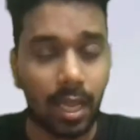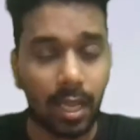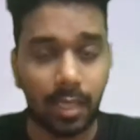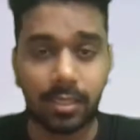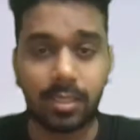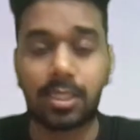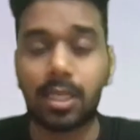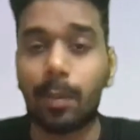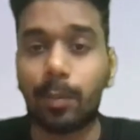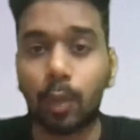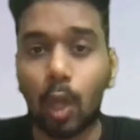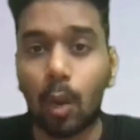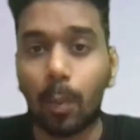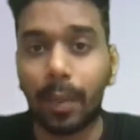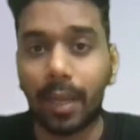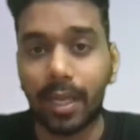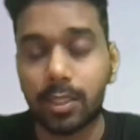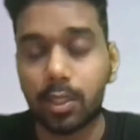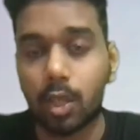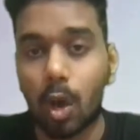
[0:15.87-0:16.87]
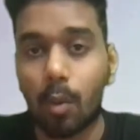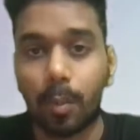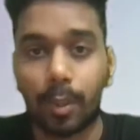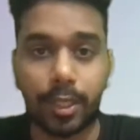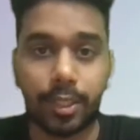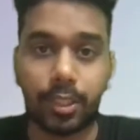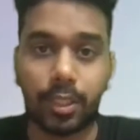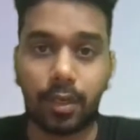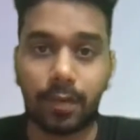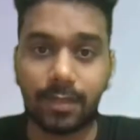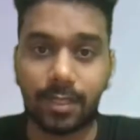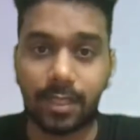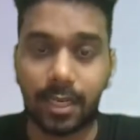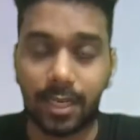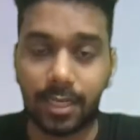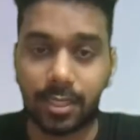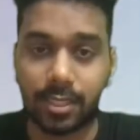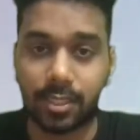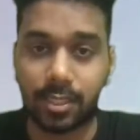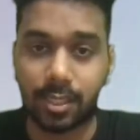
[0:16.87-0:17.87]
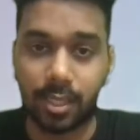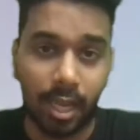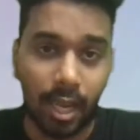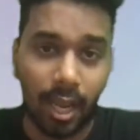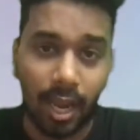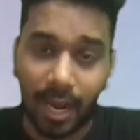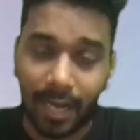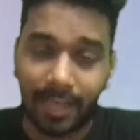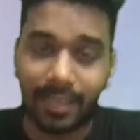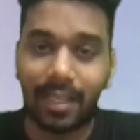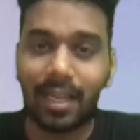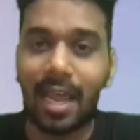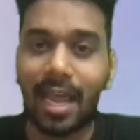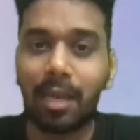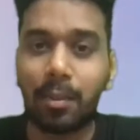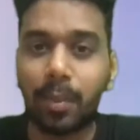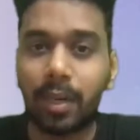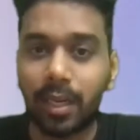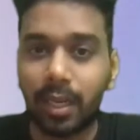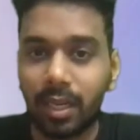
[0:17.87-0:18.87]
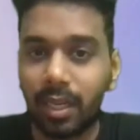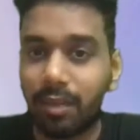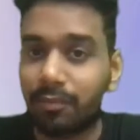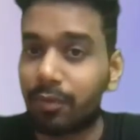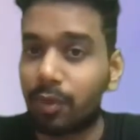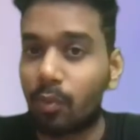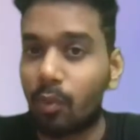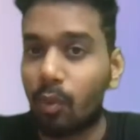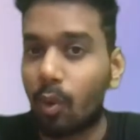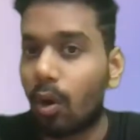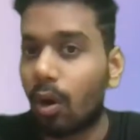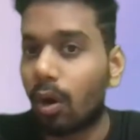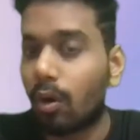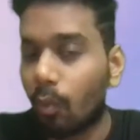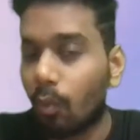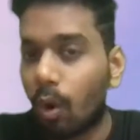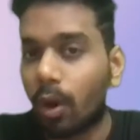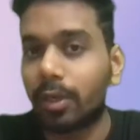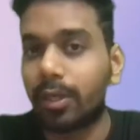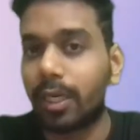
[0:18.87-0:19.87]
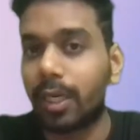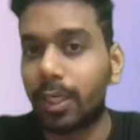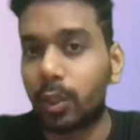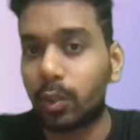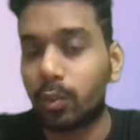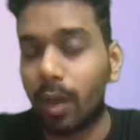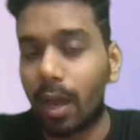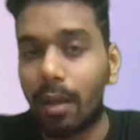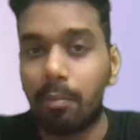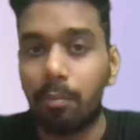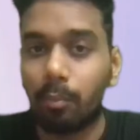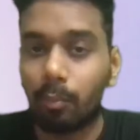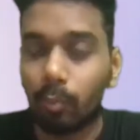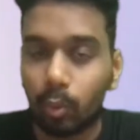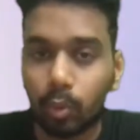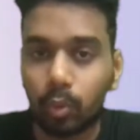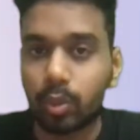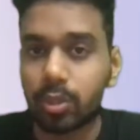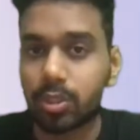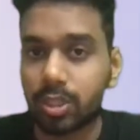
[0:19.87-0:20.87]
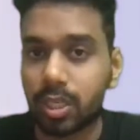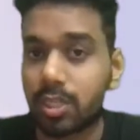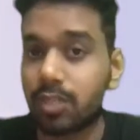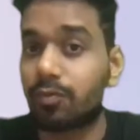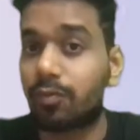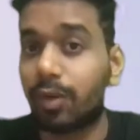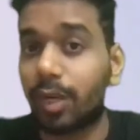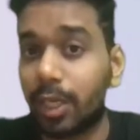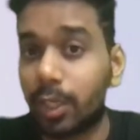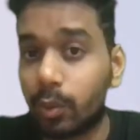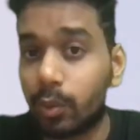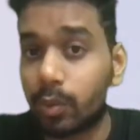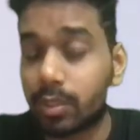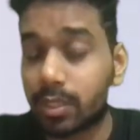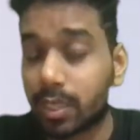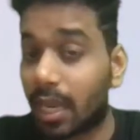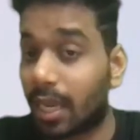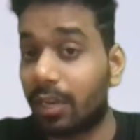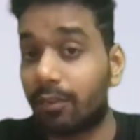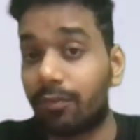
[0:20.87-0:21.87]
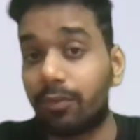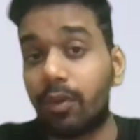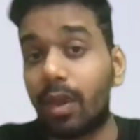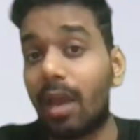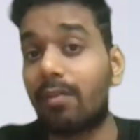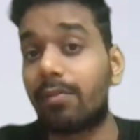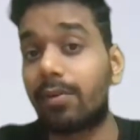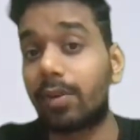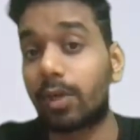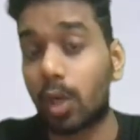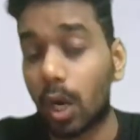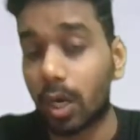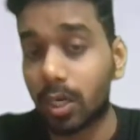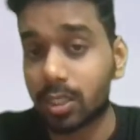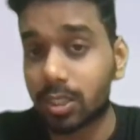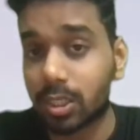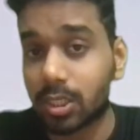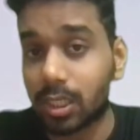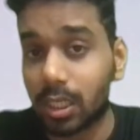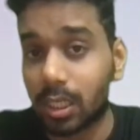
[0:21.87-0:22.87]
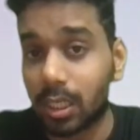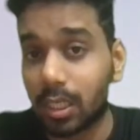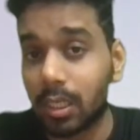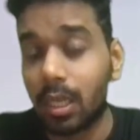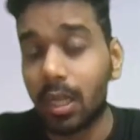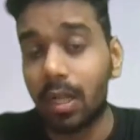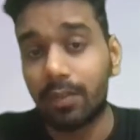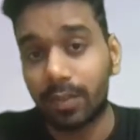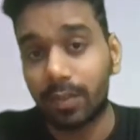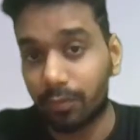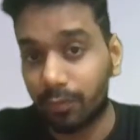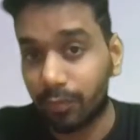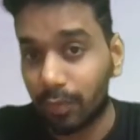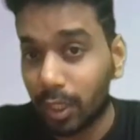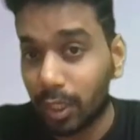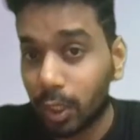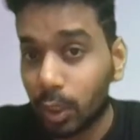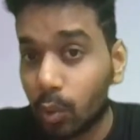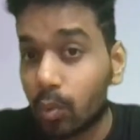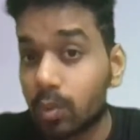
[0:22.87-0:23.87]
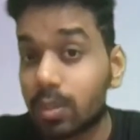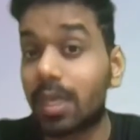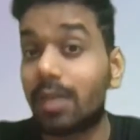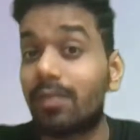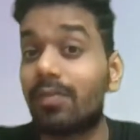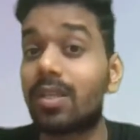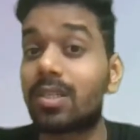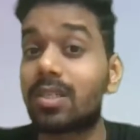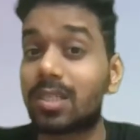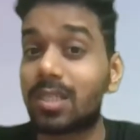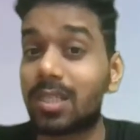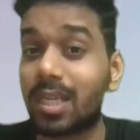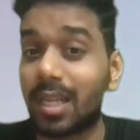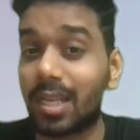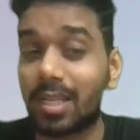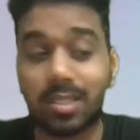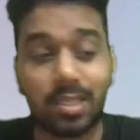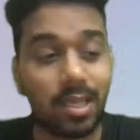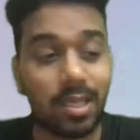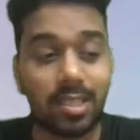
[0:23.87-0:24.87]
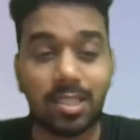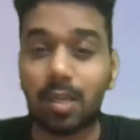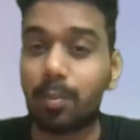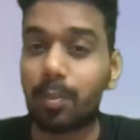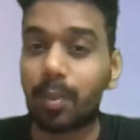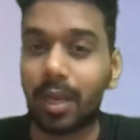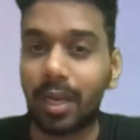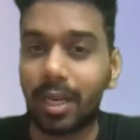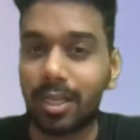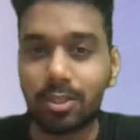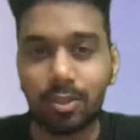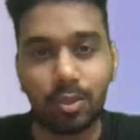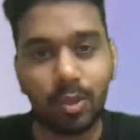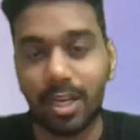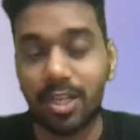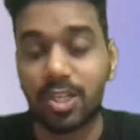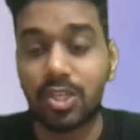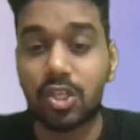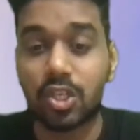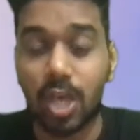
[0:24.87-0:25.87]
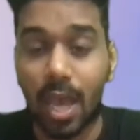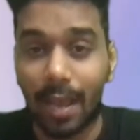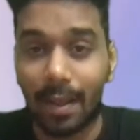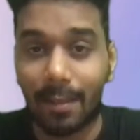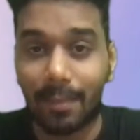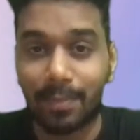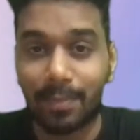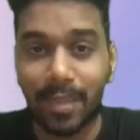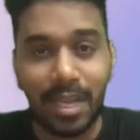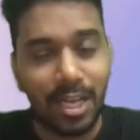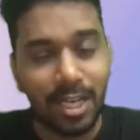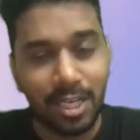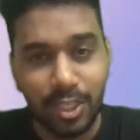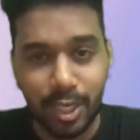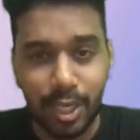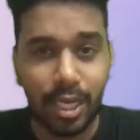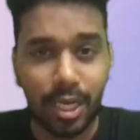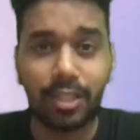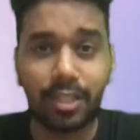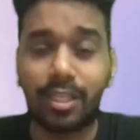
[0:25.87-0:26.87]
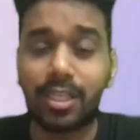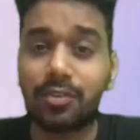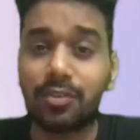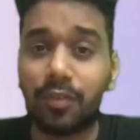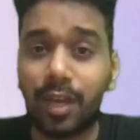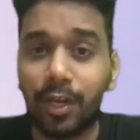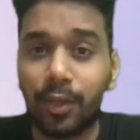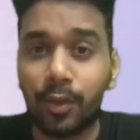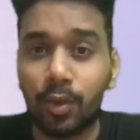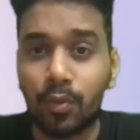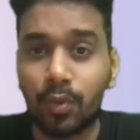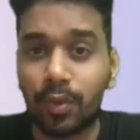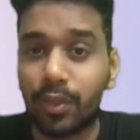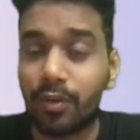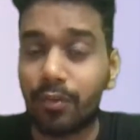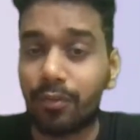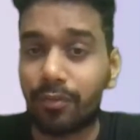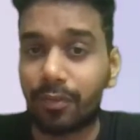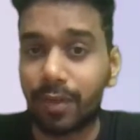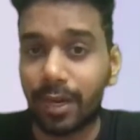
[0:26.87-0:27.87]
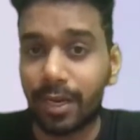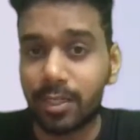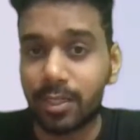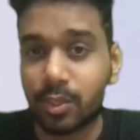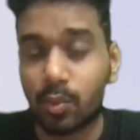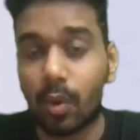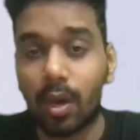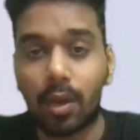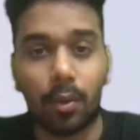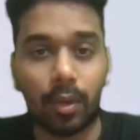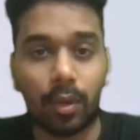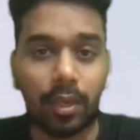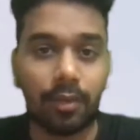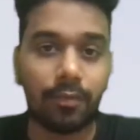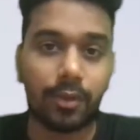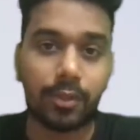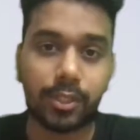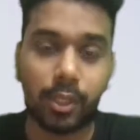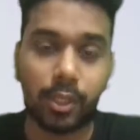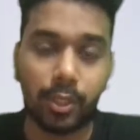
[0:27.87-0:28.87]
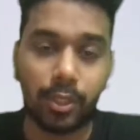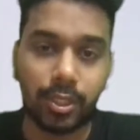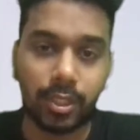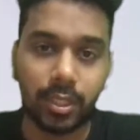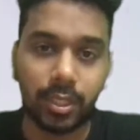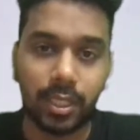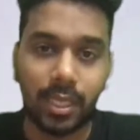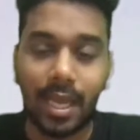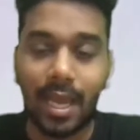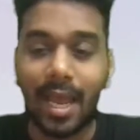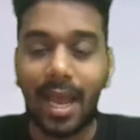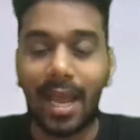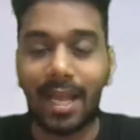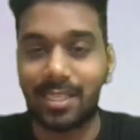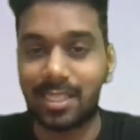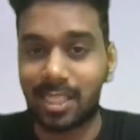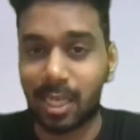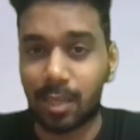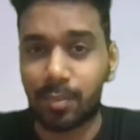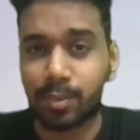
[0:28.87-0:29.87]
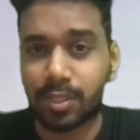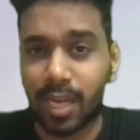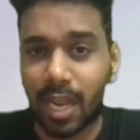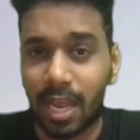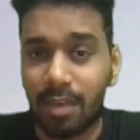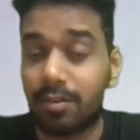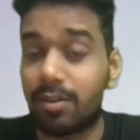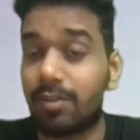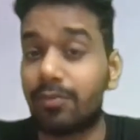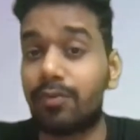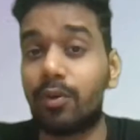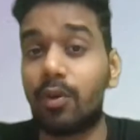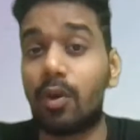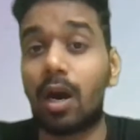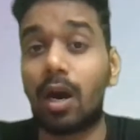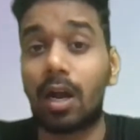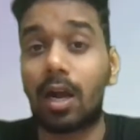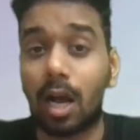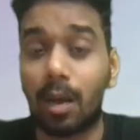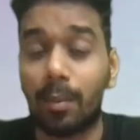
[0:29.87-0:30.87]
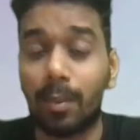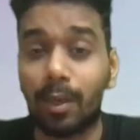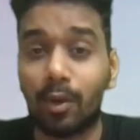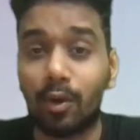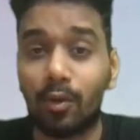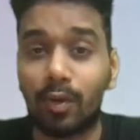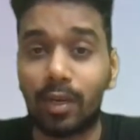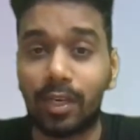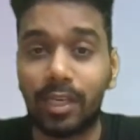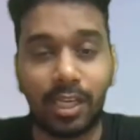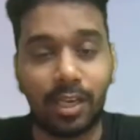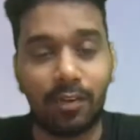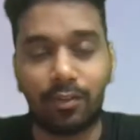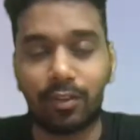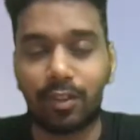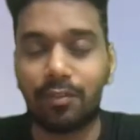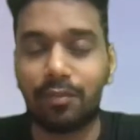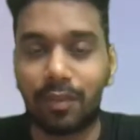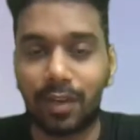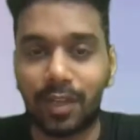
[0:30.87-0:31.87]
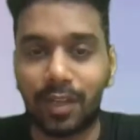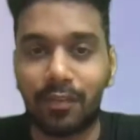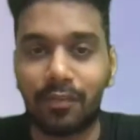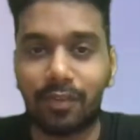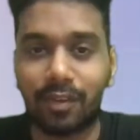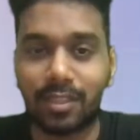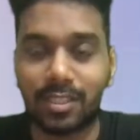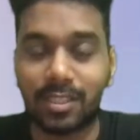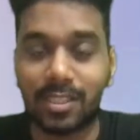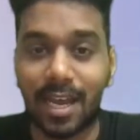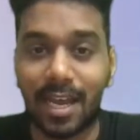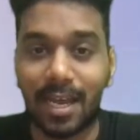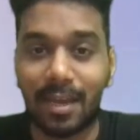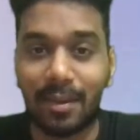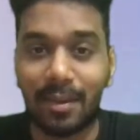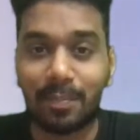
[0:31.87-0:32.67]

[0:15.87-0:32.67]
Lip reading: And subtopic is operation of sets. Hit the like button if you wanted to have more such videos, and if you have not seen the videos in this series, there is a playlist you can check. Share this video with your friends who are looking for solution, and subscribe if you are coming over here for the very first time.